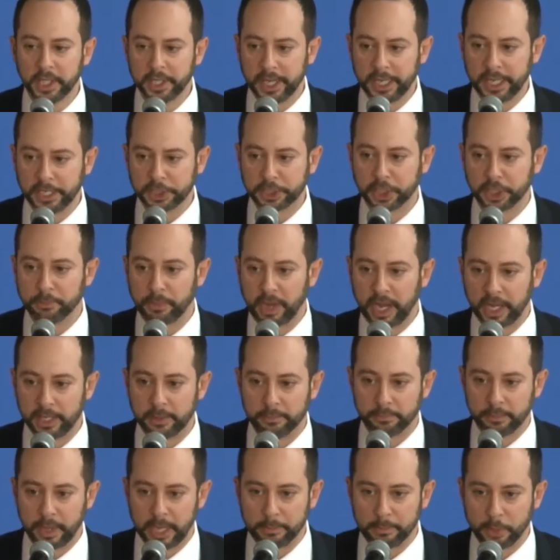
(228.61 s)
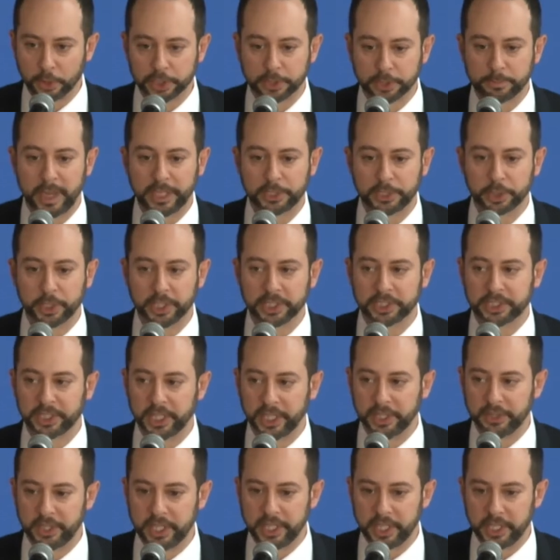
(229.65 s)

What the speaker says: nation by most metrics in the